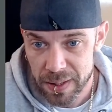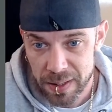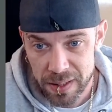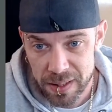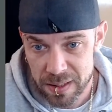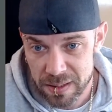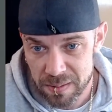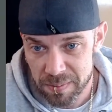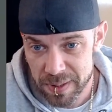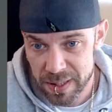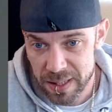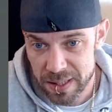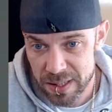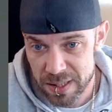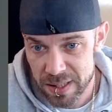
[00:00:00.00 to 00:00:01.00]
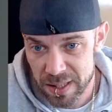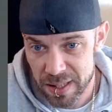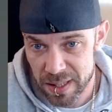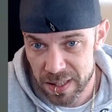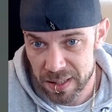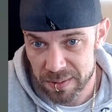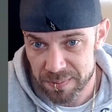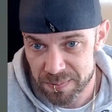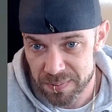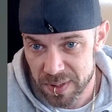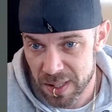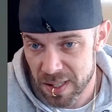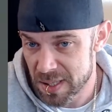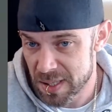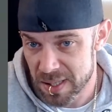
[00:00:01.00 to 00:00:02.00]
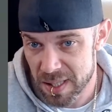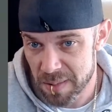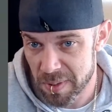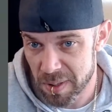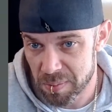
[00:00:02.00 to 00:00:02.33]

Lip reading: That's a similar